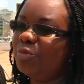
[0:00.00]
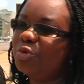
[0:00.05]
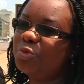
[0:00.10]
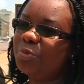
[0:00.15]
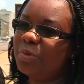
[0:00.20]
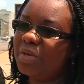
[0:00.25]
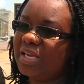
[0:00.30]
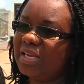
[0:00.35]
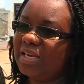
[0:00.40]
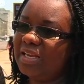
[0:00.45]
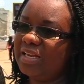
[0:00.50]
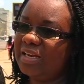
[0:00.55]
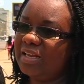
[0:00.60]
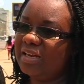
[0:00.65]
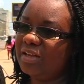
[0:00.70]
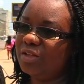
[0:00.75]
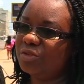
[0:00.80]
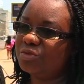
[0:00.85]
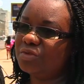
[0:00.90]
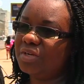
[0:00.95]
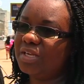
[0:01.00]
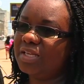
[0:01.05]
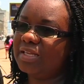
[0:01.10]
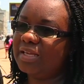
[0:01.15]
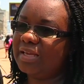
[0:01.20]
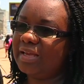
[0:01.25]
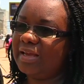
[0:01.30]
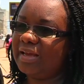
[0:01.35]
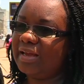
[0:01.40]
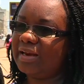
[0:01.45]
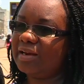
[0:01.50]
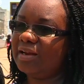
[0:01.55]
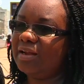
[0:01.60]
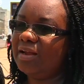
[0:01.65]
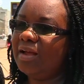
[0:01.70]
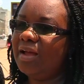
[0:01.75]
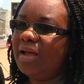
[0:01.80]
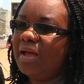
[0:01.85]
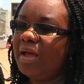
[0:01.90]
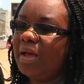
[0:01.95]
was really young during the war
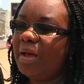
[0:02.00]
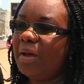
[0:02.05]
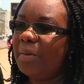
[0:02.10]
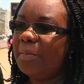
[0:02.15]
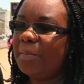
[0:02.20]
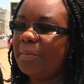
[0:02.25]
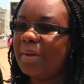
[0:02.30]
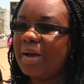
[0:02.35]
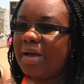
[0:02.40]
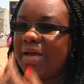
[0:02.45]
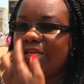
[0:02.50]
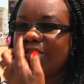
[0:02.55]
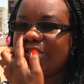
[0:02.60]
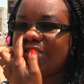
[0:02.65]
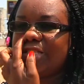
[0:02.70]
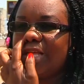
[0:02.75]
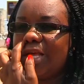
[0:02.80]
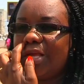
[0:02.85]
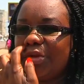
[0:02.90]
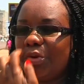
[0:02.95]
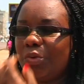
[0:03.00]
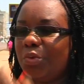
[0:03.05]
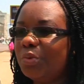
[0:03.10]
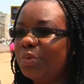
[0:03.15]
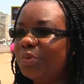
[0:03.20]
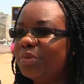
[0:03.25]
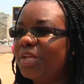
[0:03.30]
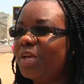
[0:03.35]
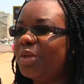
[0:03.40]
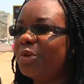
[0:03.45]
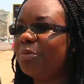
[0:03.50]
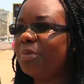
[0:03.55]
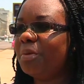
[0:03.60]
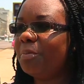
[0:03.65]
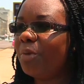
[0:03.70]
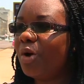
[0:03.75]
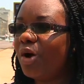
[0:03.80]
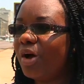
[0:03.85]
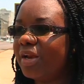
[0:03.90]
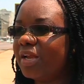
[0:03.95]
but I have memories of what happened
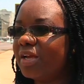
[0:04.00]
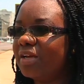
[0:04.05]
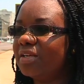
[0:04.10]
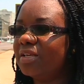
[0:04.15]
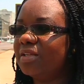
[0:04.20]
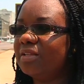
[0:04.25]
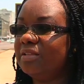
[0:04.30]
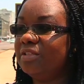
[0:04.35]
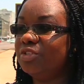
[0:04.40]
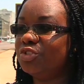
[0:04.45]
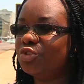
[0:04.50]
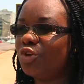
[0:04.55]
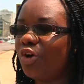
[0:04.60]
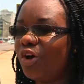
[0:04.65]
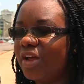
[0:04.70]
during the war.